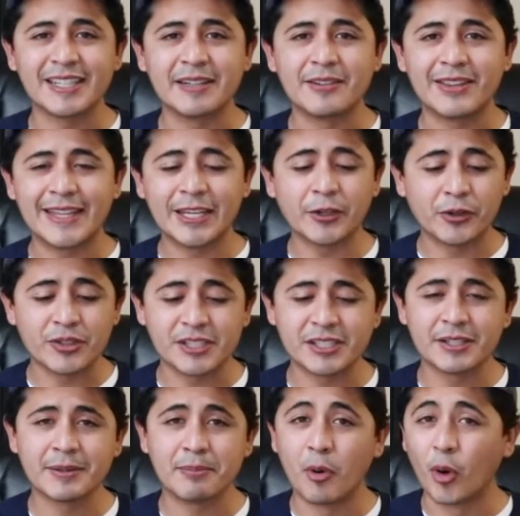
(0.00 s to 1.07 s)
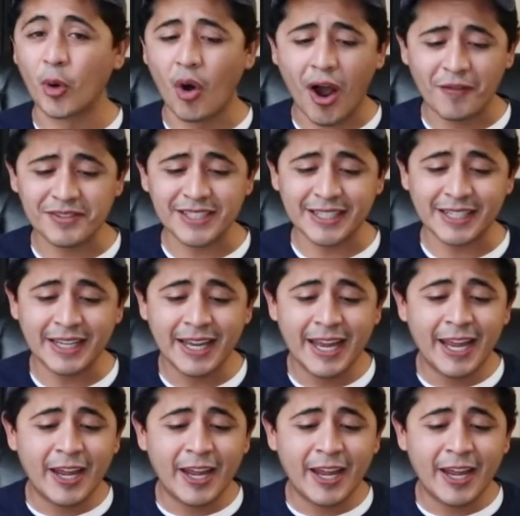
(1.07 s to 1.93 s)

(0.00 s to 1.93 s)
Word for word: in theaters more often,